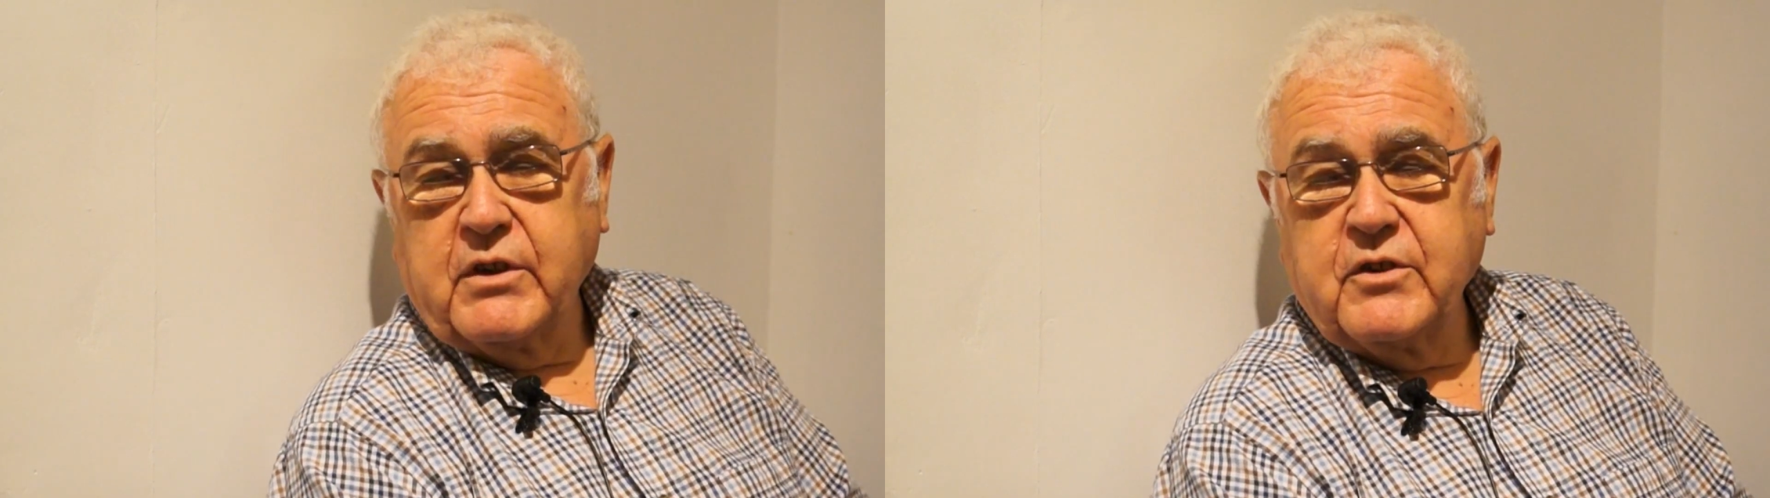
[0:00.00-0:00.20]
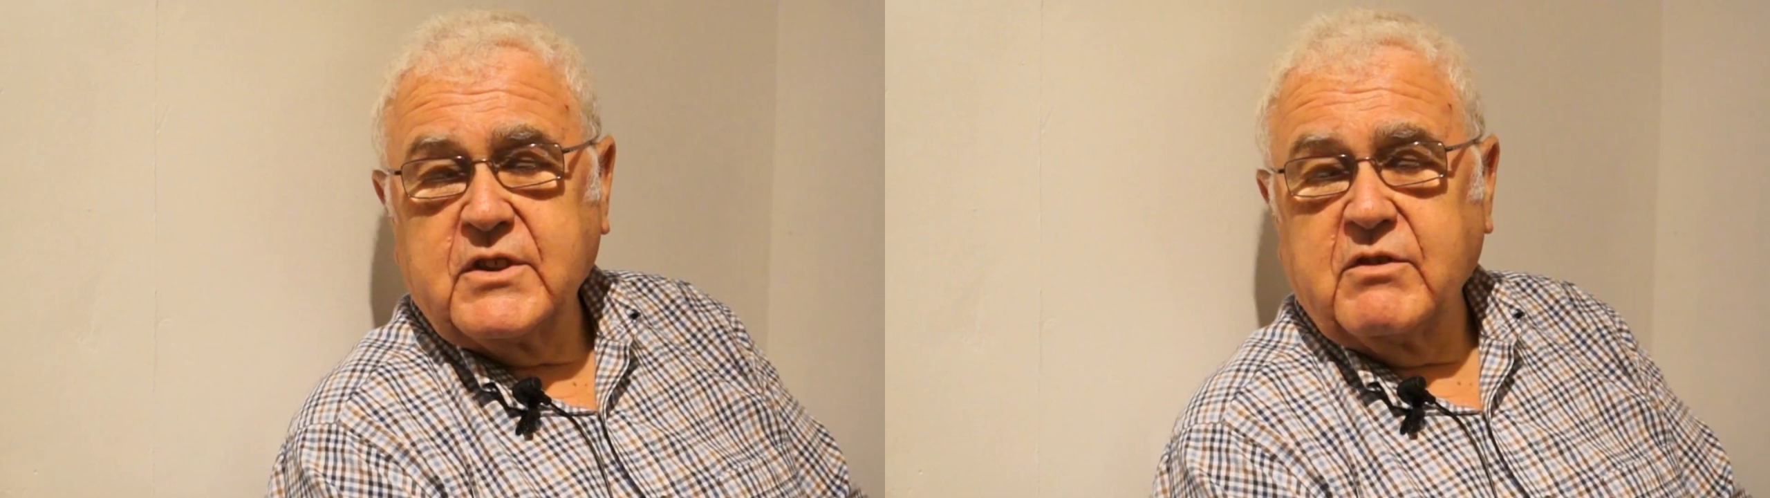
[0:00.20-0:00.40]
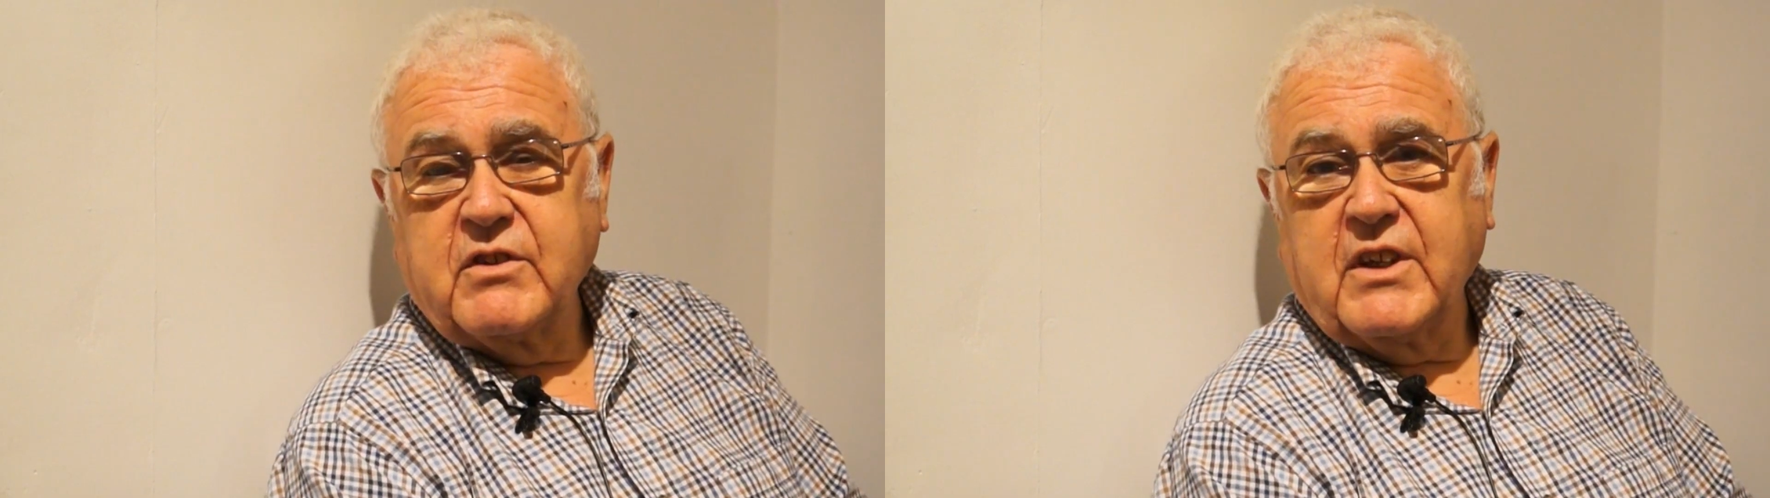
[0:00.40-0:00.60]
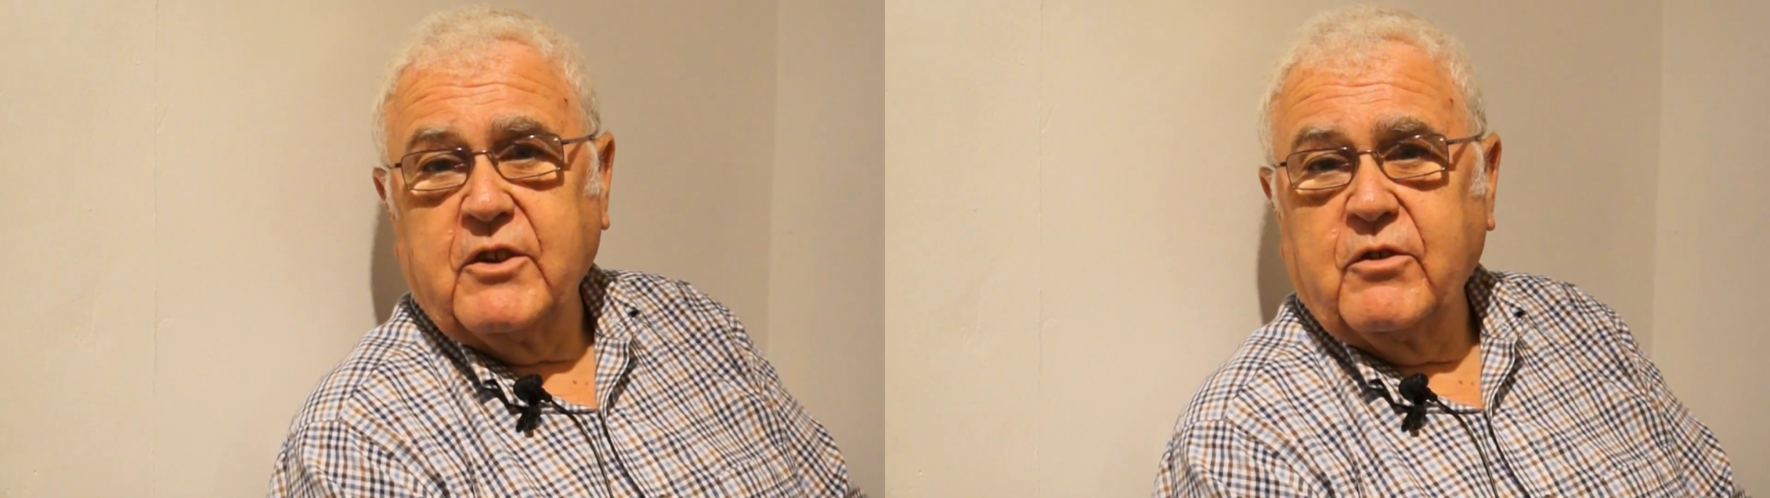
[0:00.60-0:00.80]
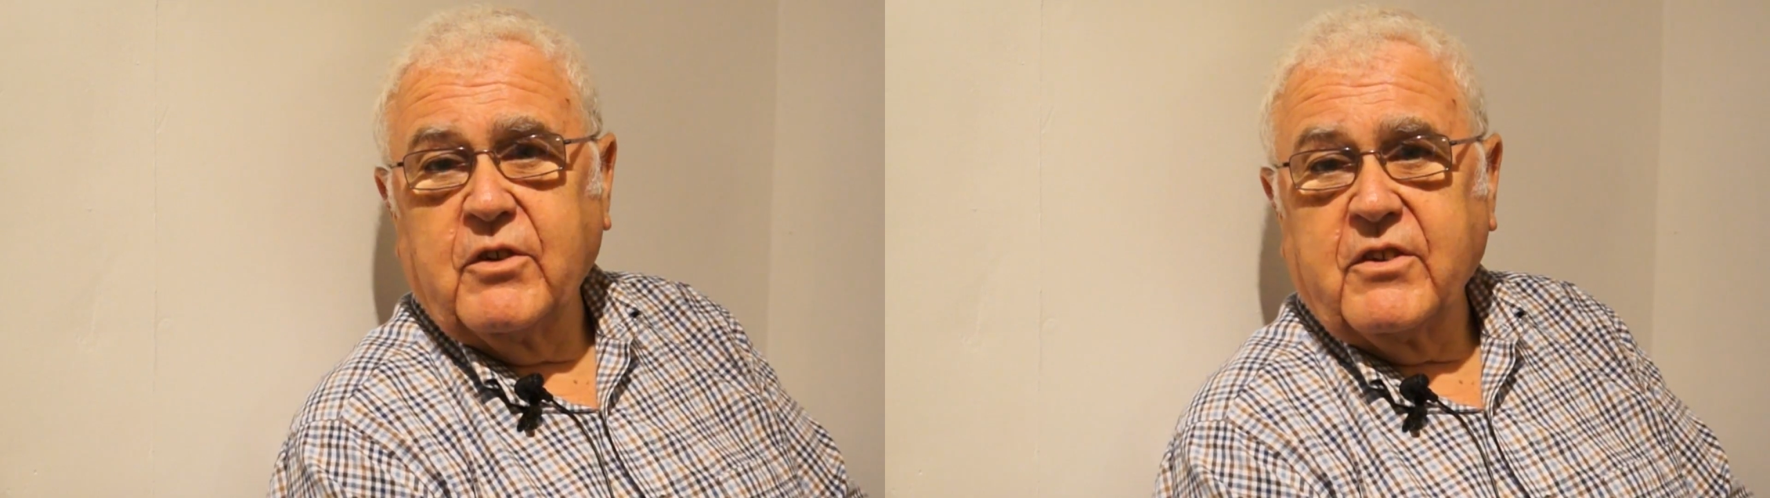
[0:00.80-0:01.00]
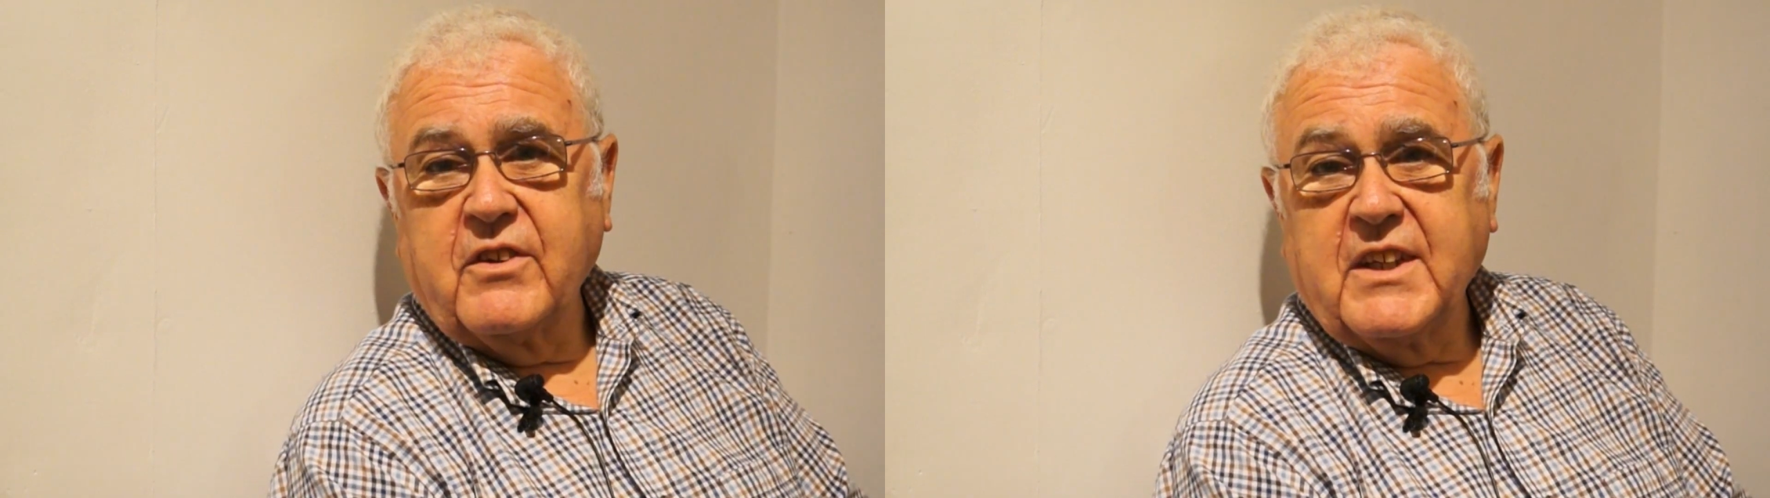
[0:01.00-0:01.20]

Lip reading: the looks of the town or the